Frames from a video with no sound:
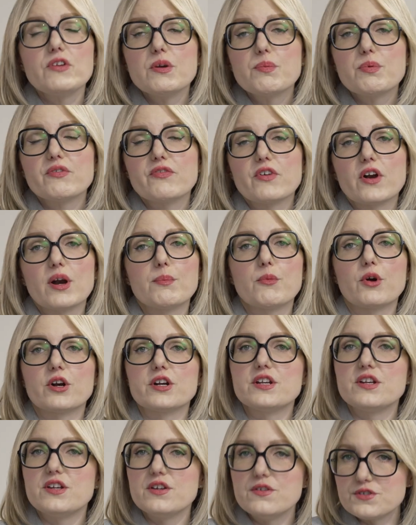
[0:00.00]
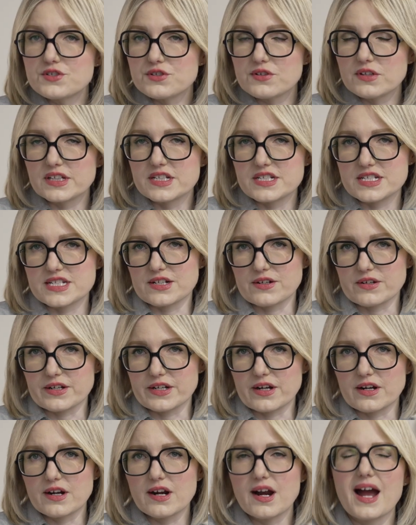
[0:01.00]
you prefer a more neutral
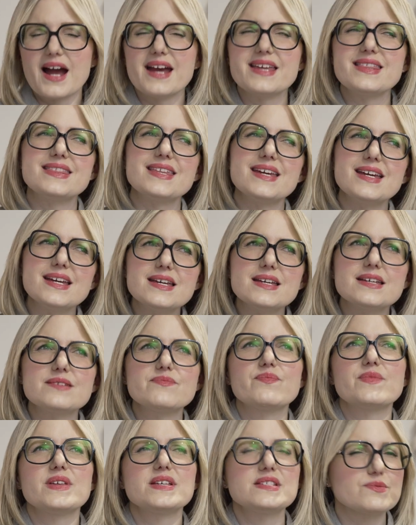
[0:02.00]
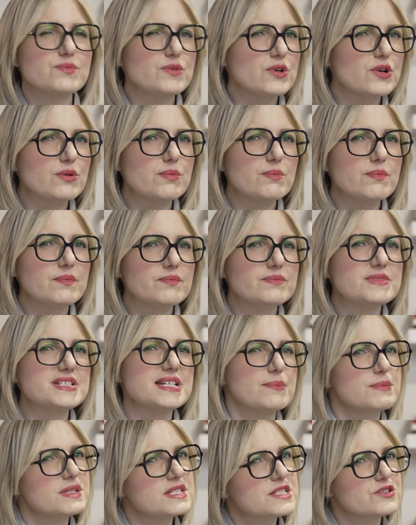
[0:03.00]
interior, I think this room
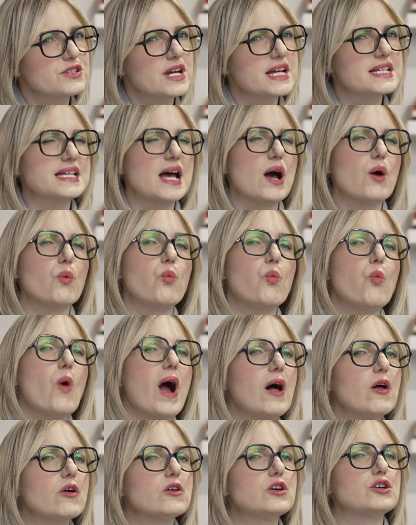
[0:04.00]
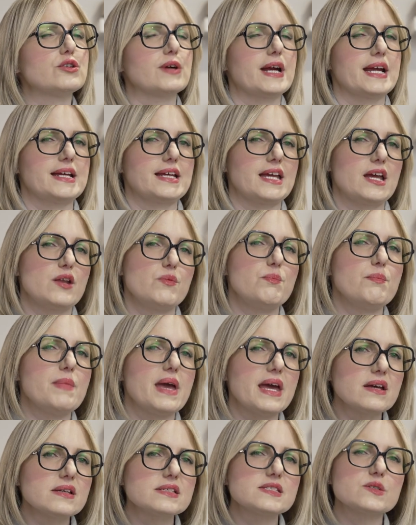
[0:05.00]
demonstrates how well gray can
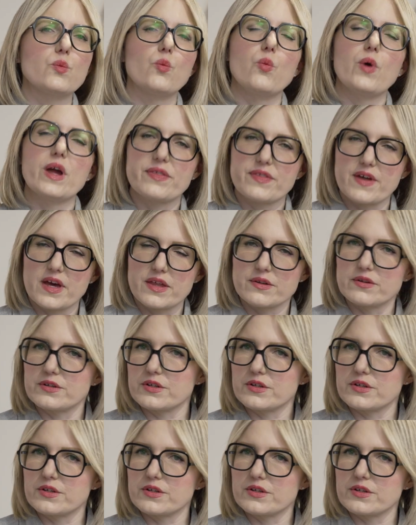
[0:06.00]
mix with other